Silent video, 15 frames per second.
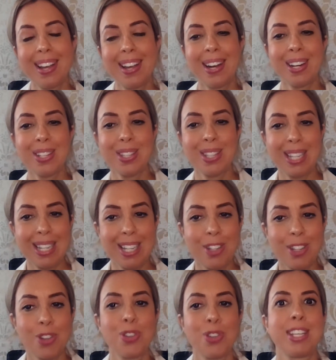our
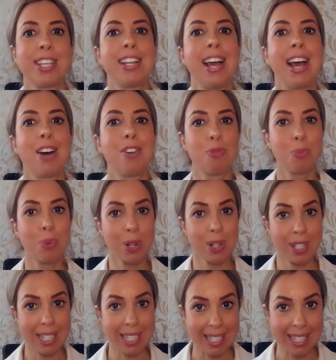teenagers can have more
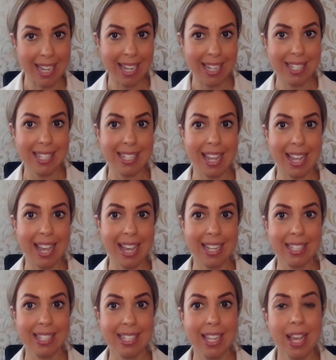success
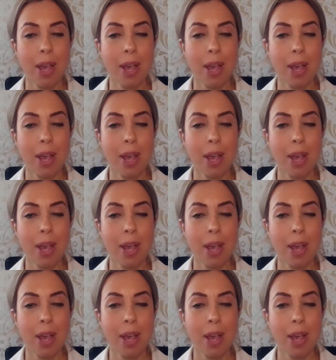and